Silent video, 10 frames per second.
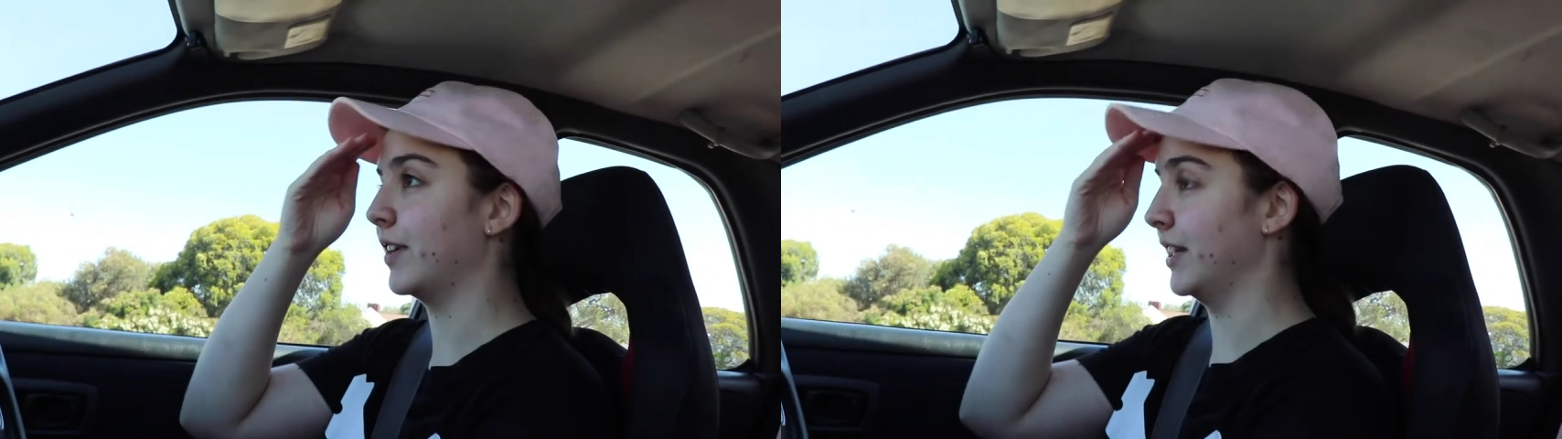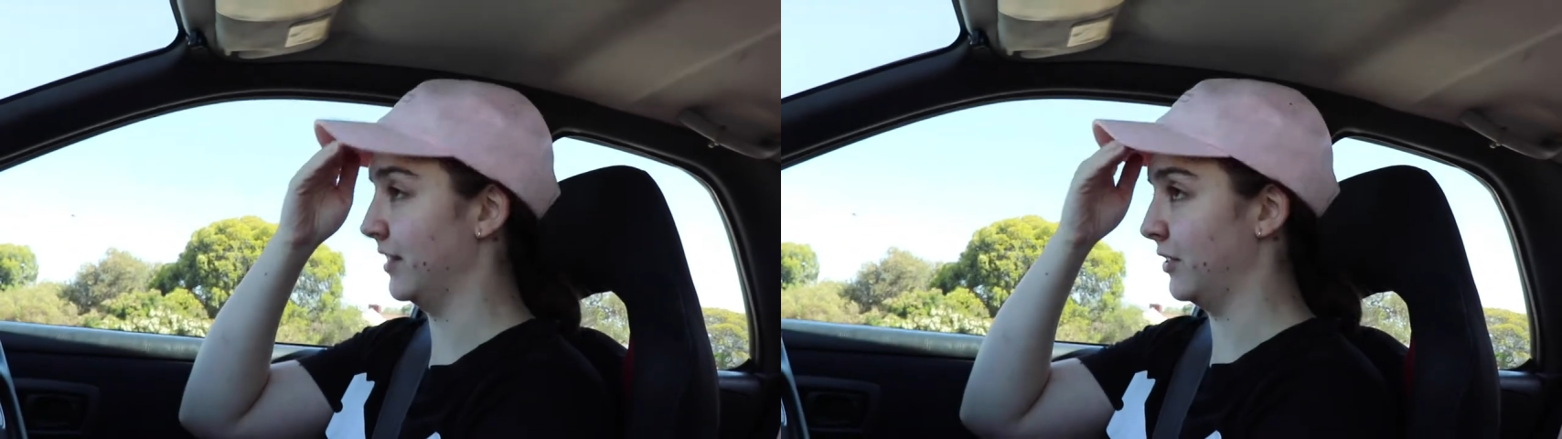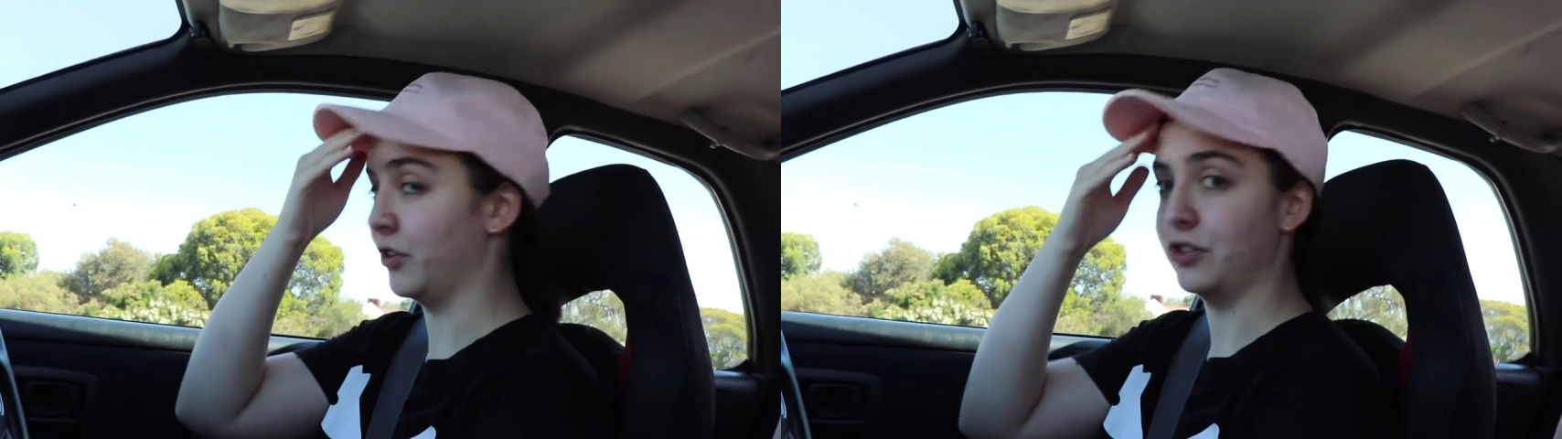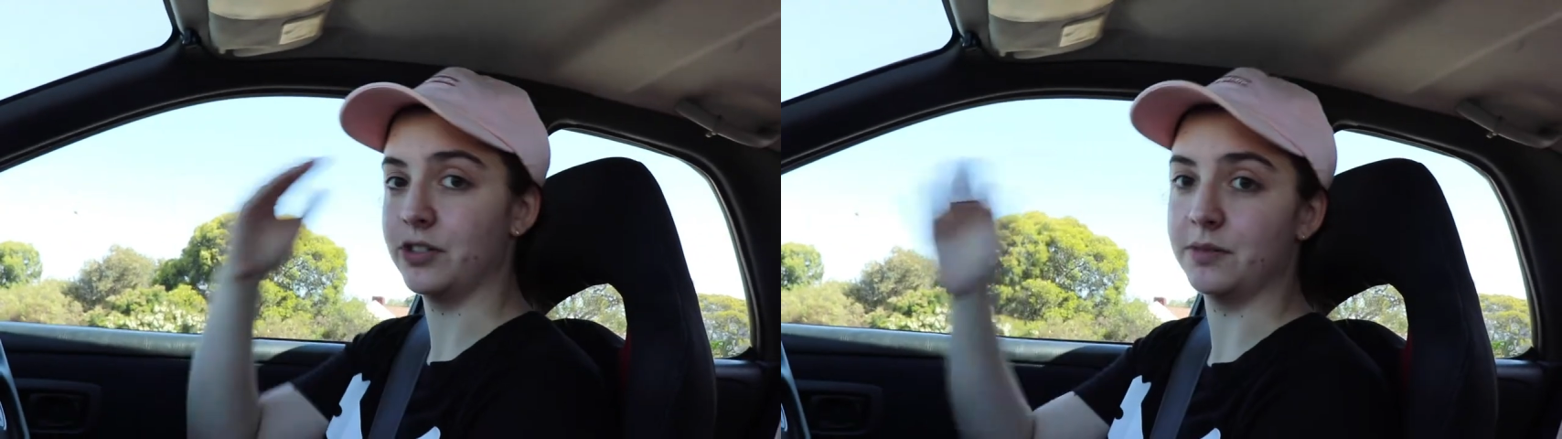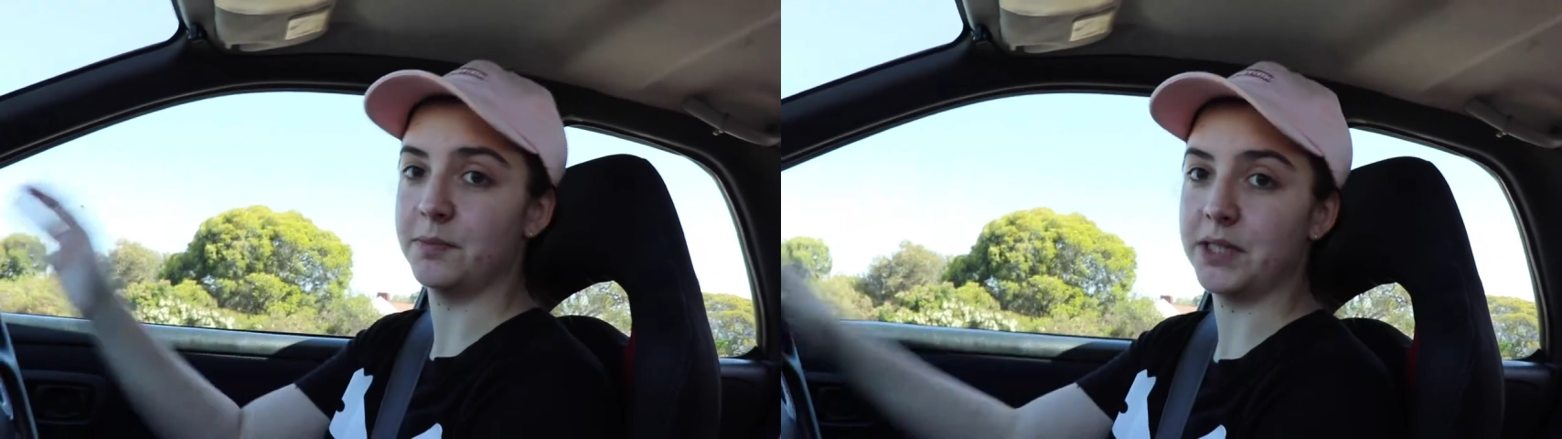in the
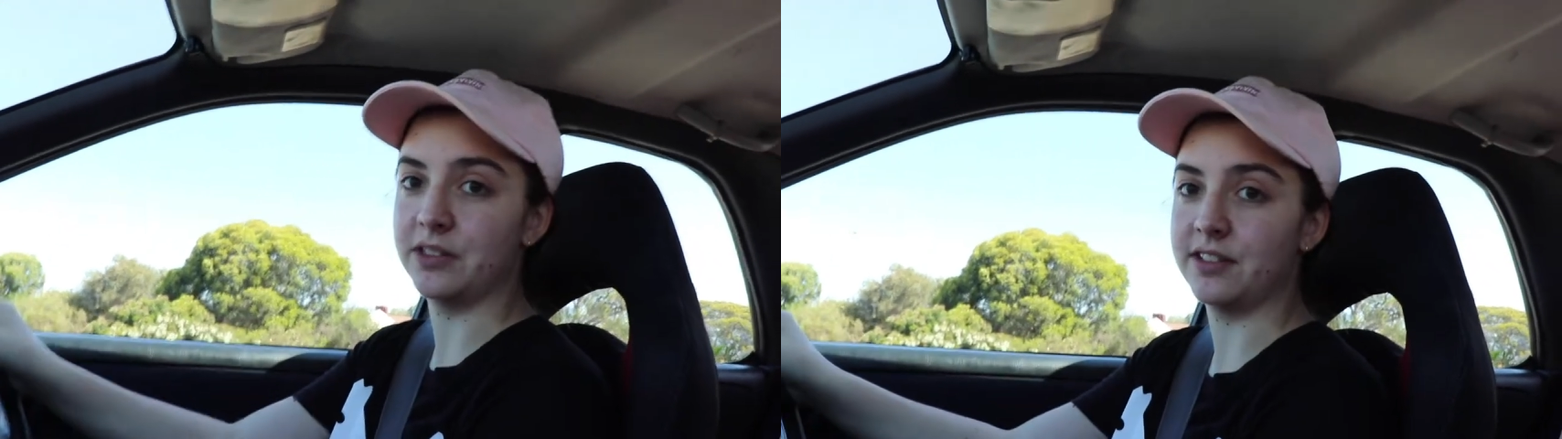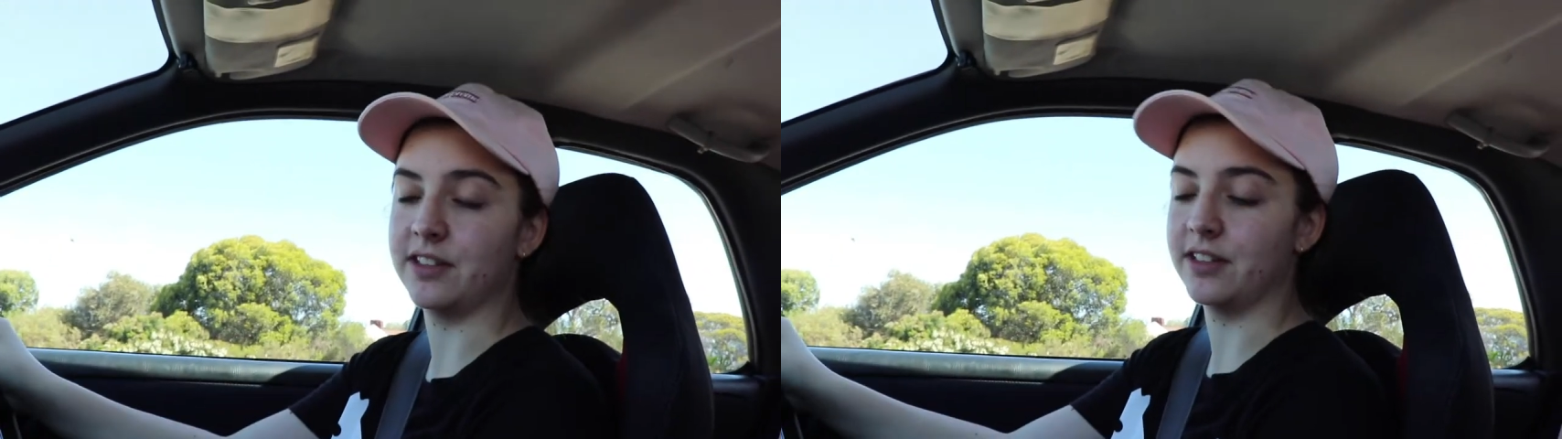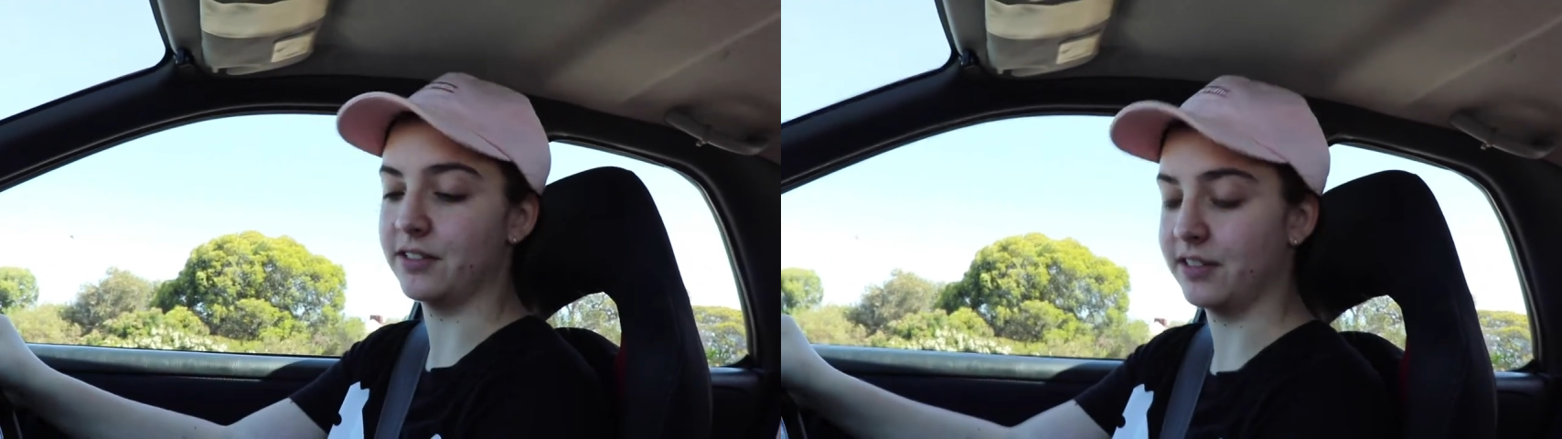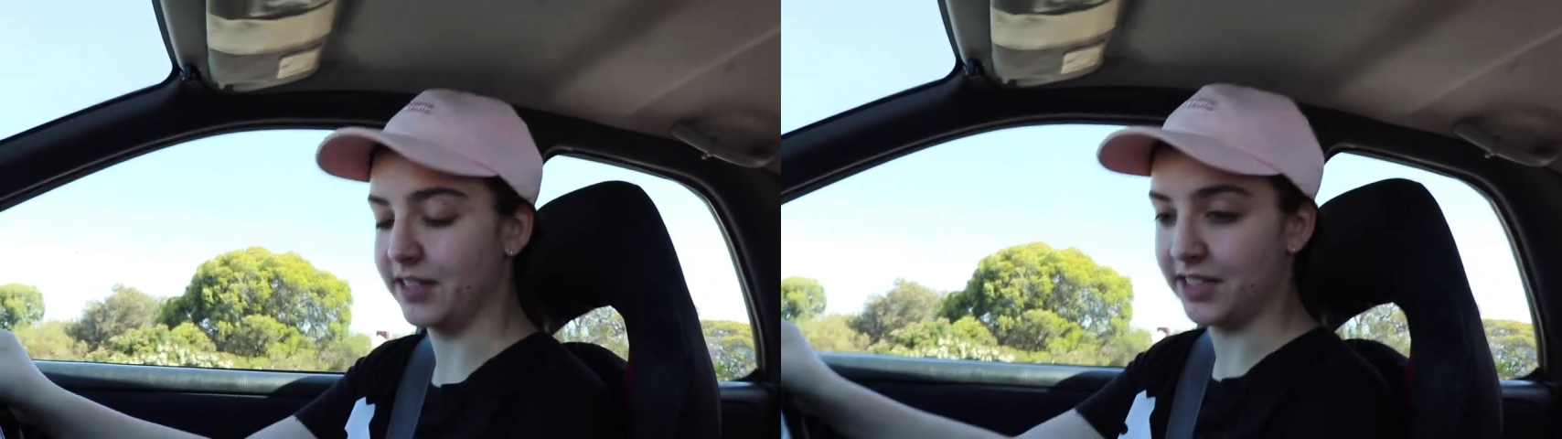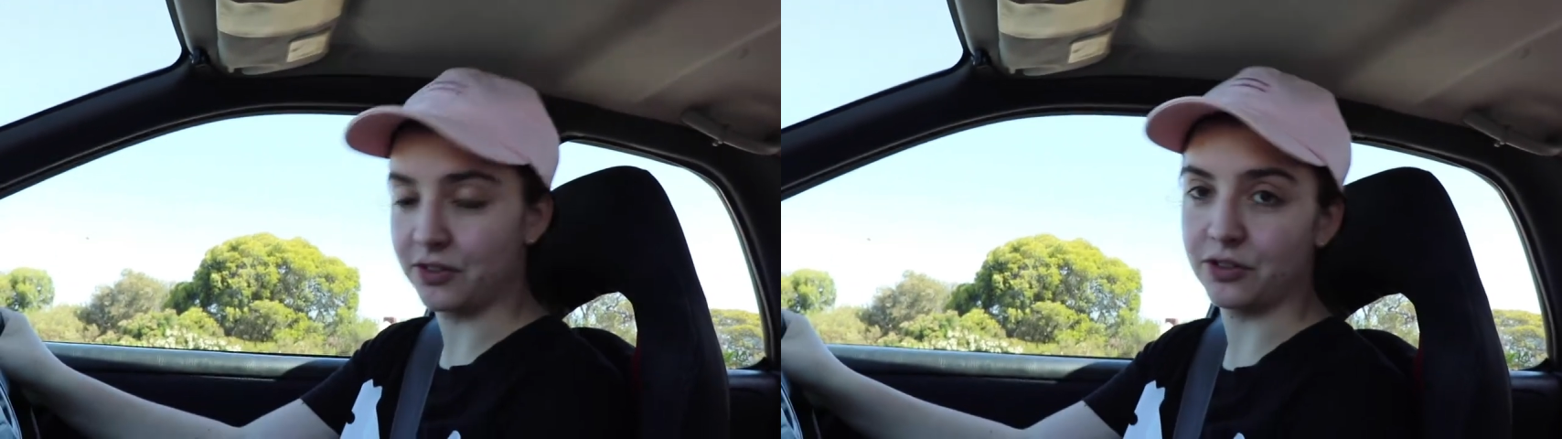ocean because
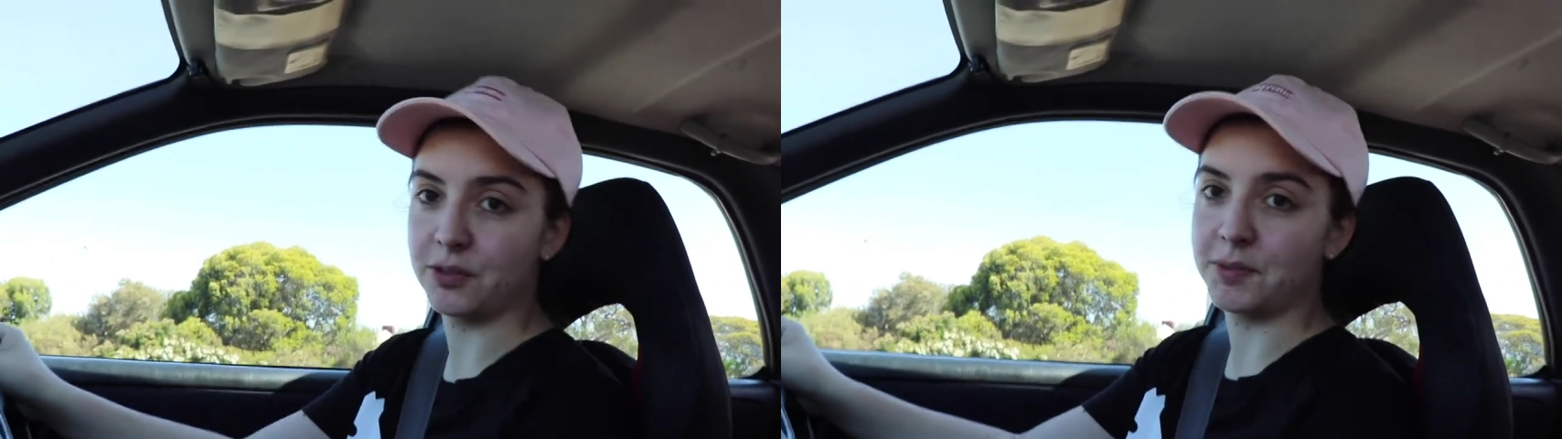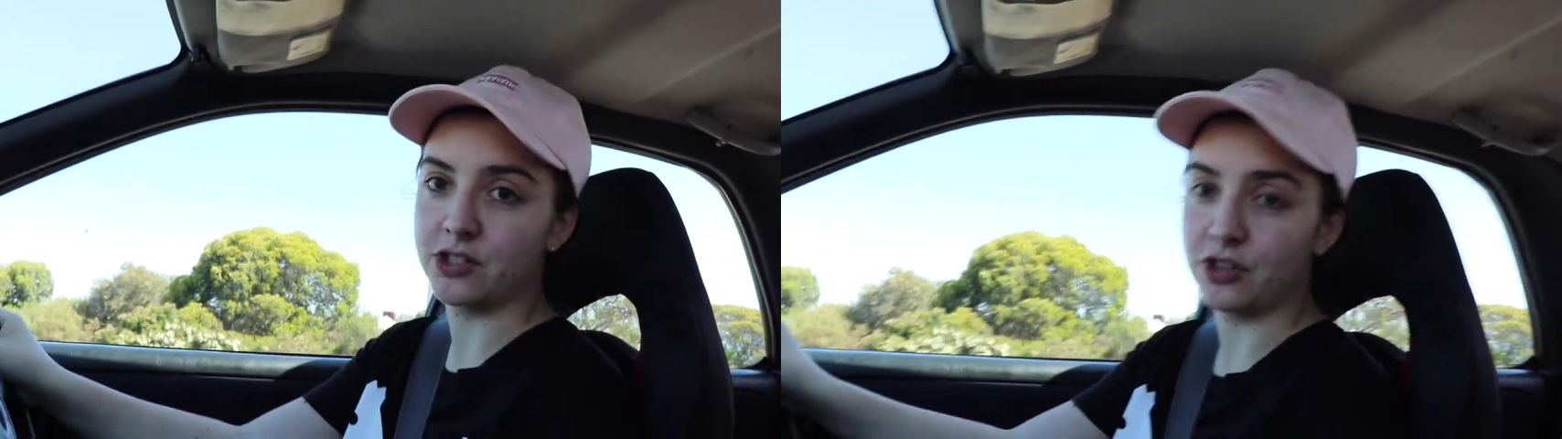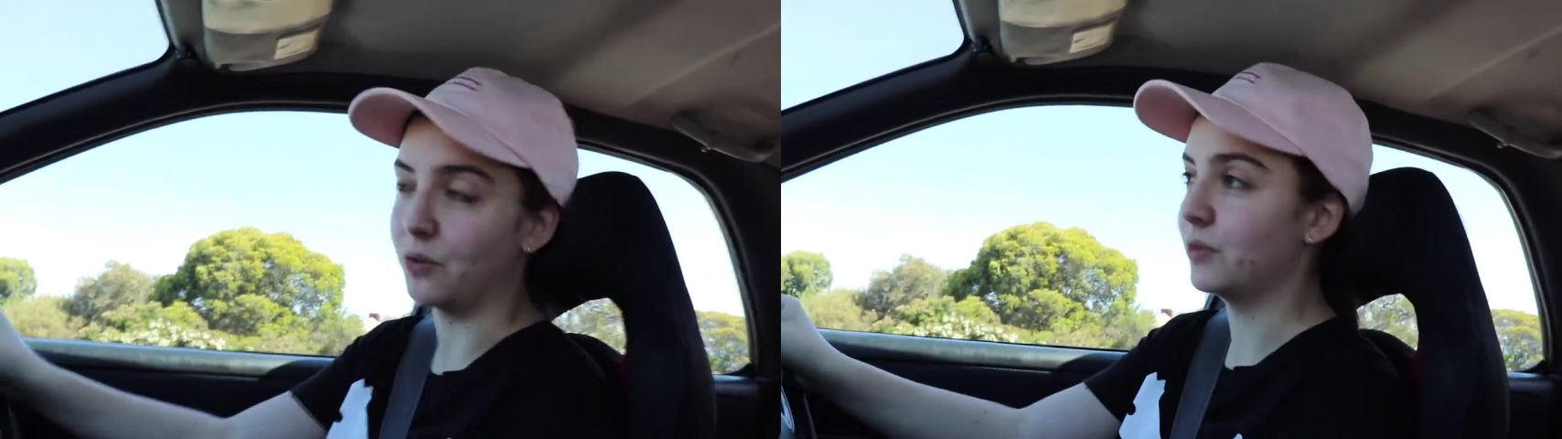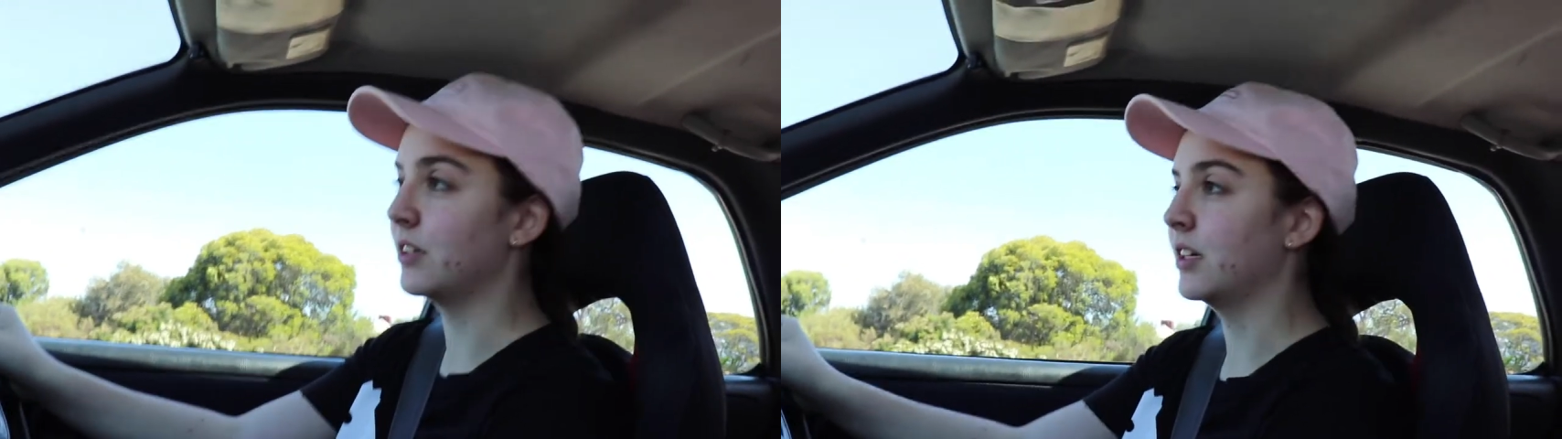it's got so much salt.